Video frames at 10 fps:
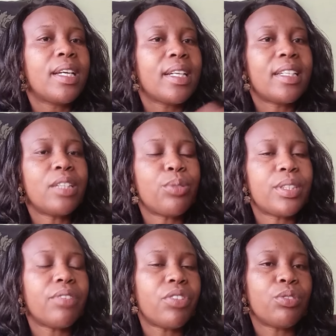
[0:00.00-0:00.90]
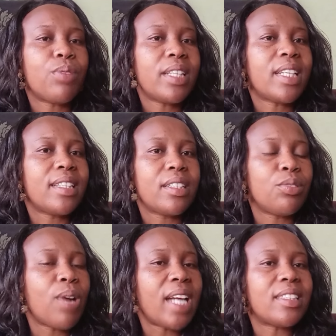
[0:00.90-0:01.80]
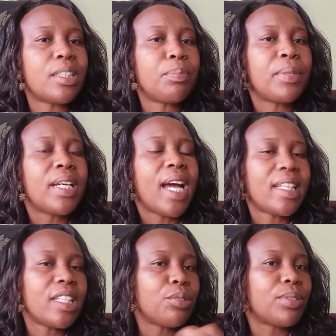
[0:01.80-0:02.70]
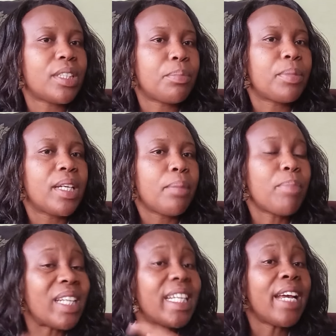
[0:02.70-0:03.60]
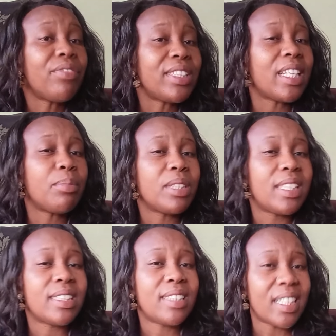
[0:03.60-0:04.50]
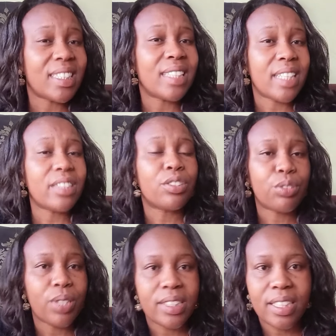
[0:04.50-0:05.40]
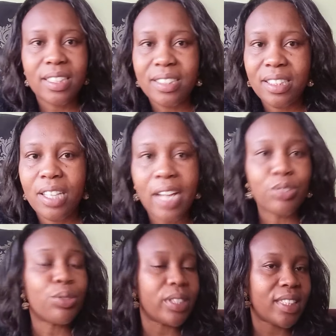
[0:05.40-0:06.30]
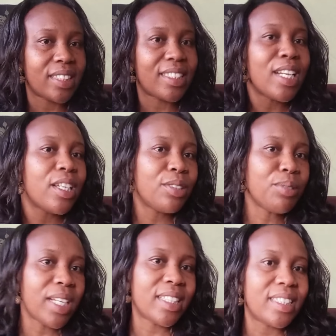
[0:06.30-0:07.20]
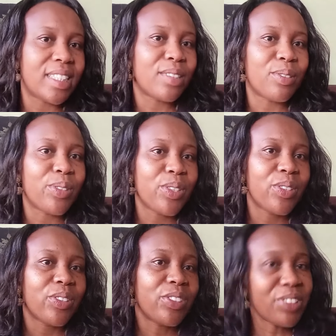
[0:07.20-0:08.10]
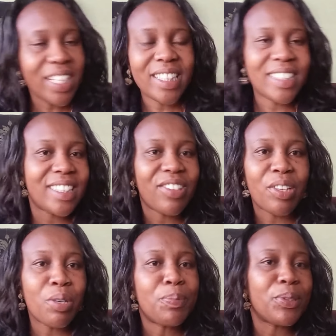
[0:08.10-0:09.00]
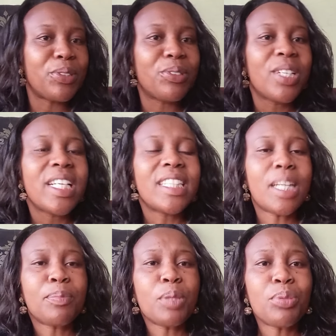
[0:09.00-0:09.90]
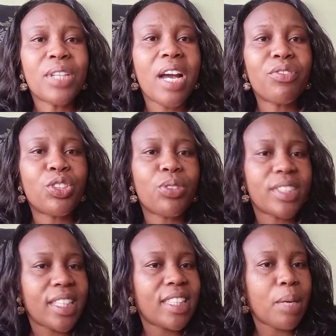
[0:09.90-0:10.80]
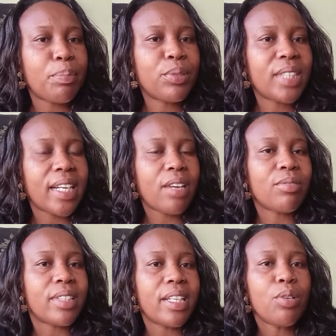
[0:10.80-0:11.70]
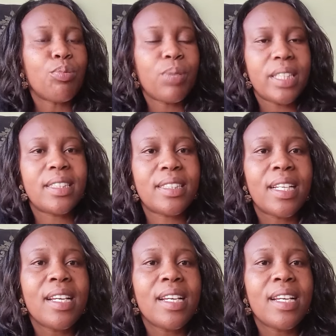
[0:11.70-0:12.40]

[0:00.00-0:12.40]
get whatever you want and you unzip and then you zip, but every time it is just attached to your chest. Do you get the tingle? I hope you do. Sometimes you have those ones that are put around the waist,